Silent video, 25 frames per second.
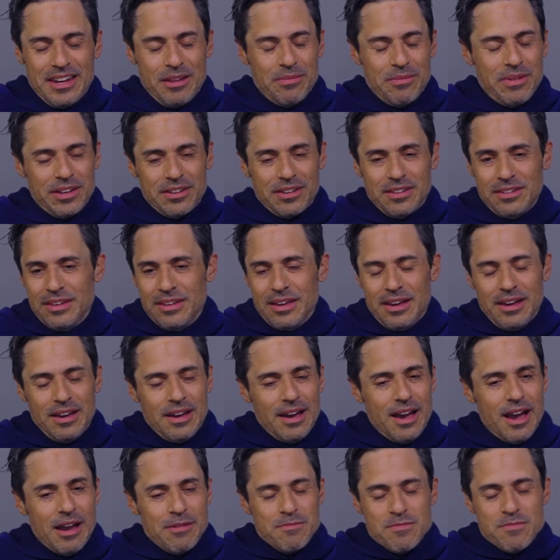I'm like,
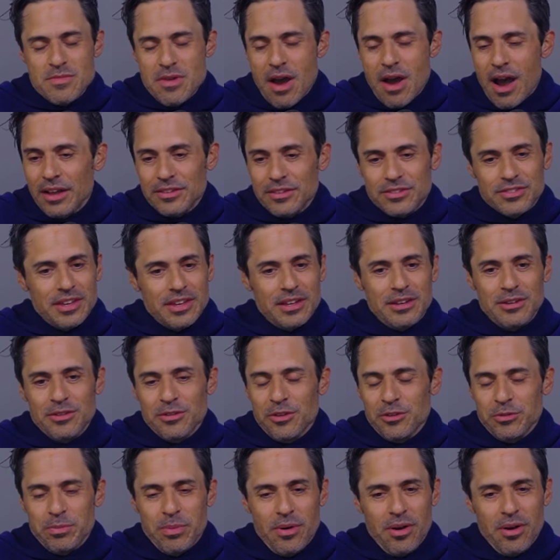I'm not sending
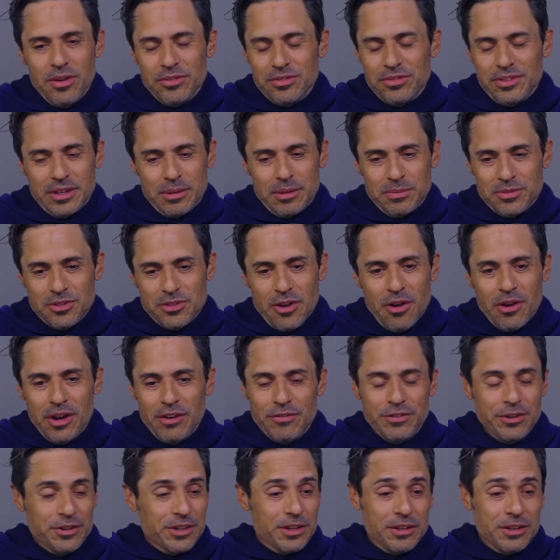those balls. Like, I'm sorry. If
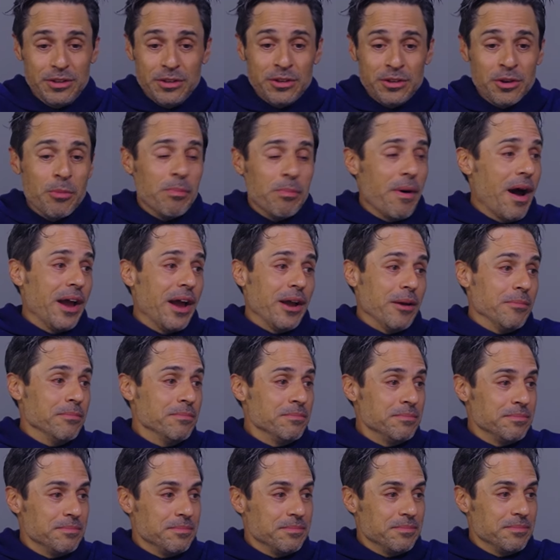you can go buy them,
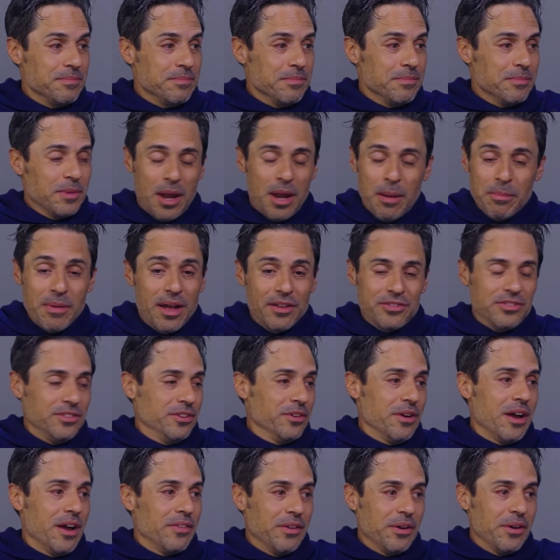but I'm not. They're
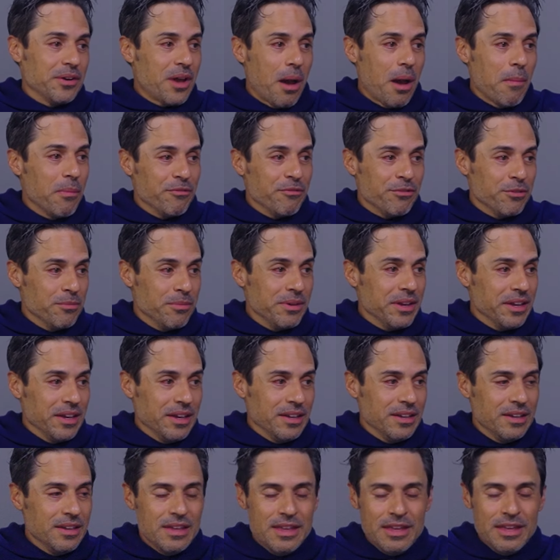not coming for me.
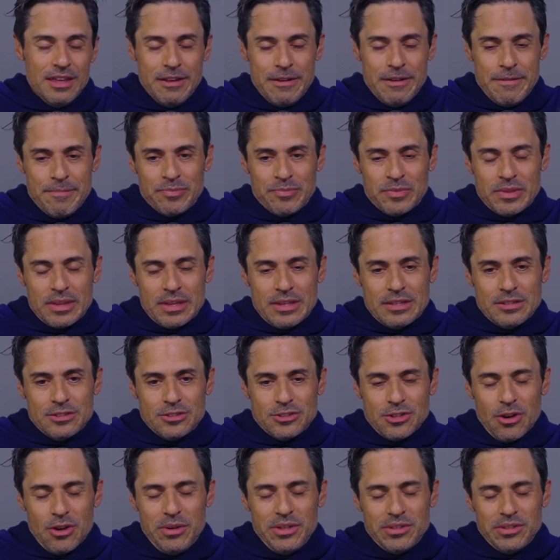
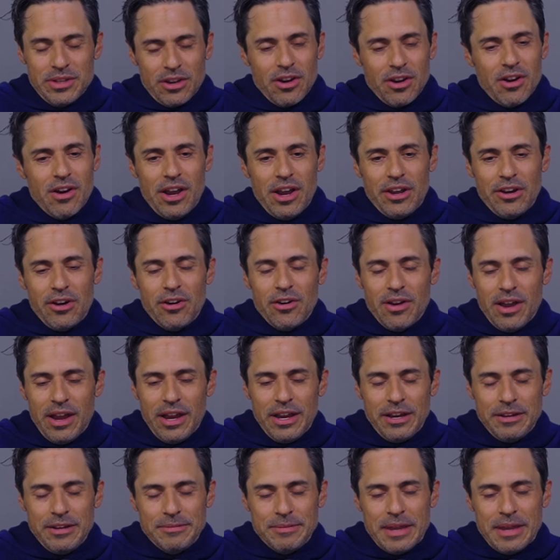So he's like, all
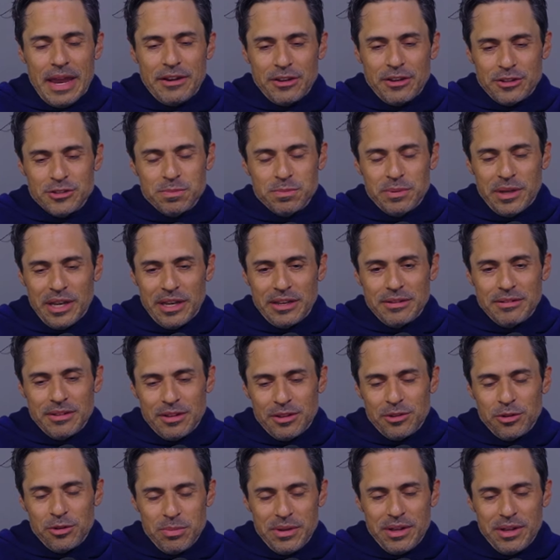right. And I had to explain a
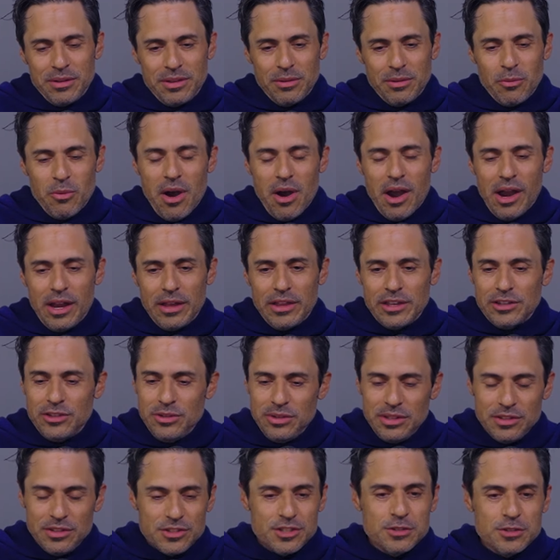little bit the why. Like, you
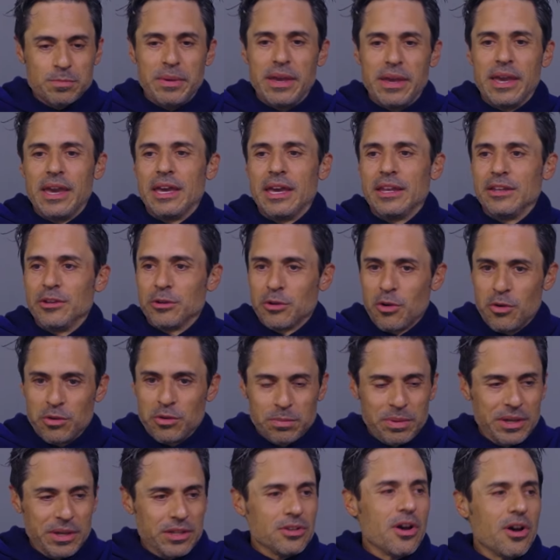need to spin. You're going to
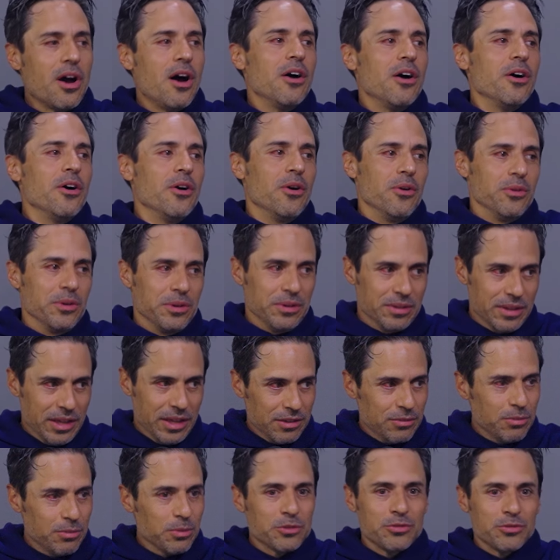play Tahoe. You're like,
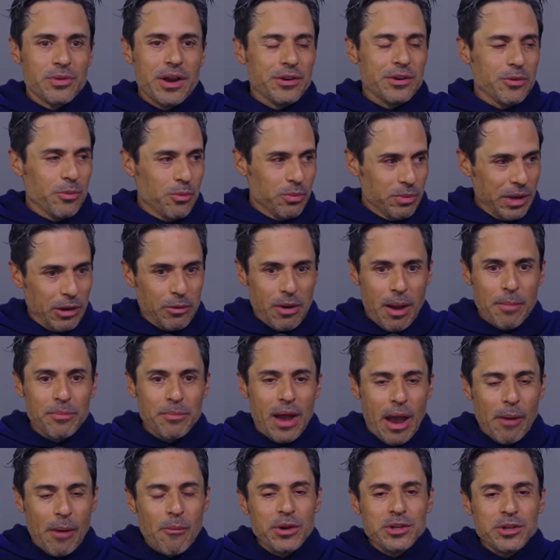we're trying to like.
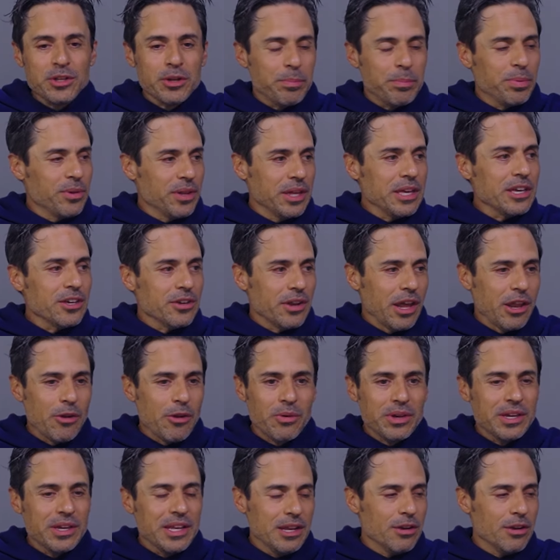I want you to play good. I don't
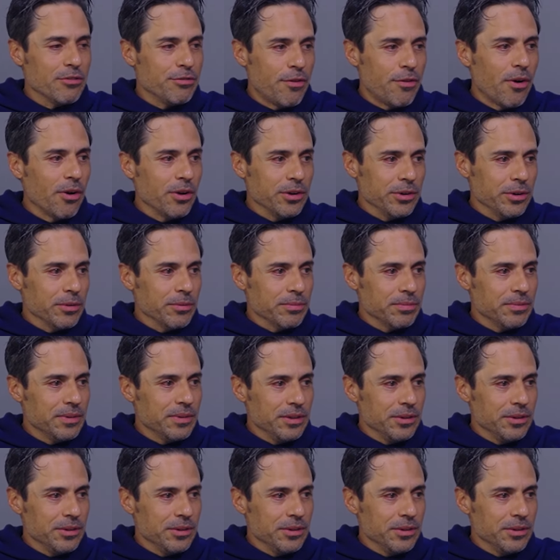want you to hit it far in